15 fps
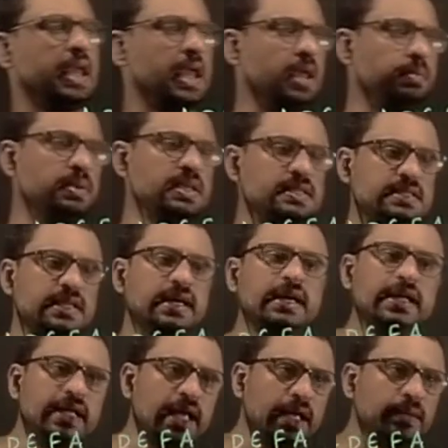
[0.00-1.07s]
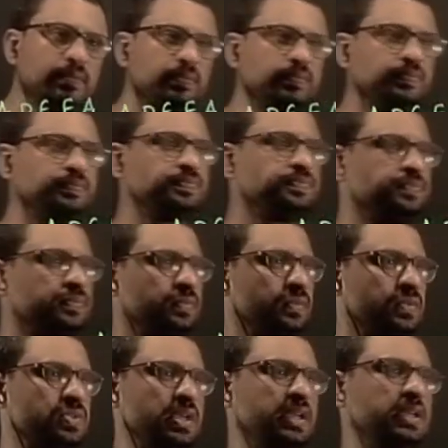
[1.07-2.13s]
A, B, C, D, A.
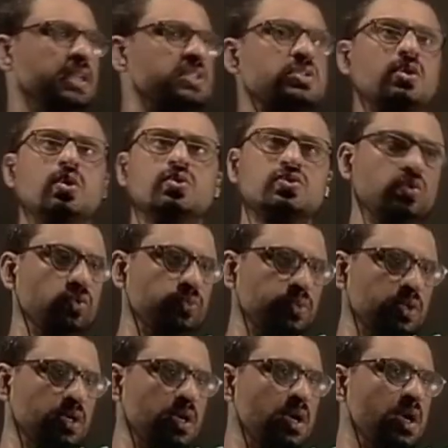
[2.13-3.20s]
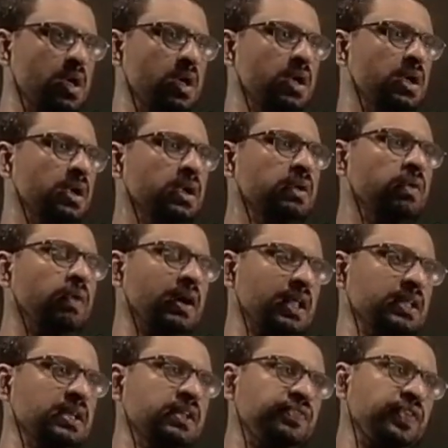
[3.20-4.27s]
So in this closed loop,
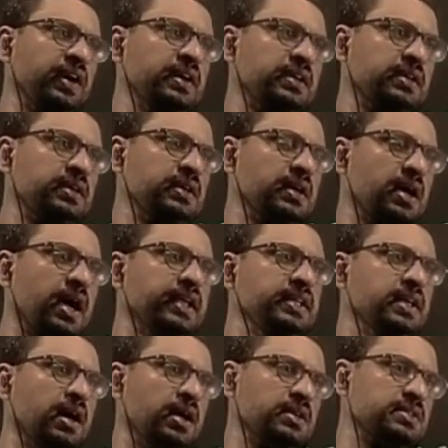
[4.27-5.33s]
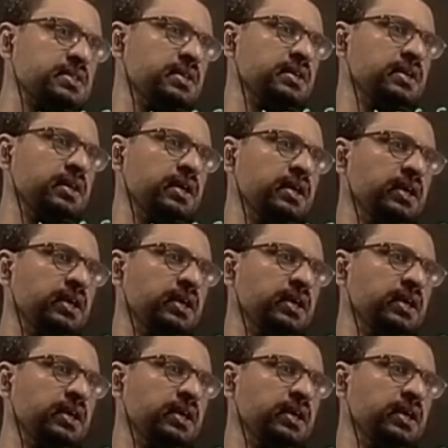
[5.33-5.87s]
what are the different IRs?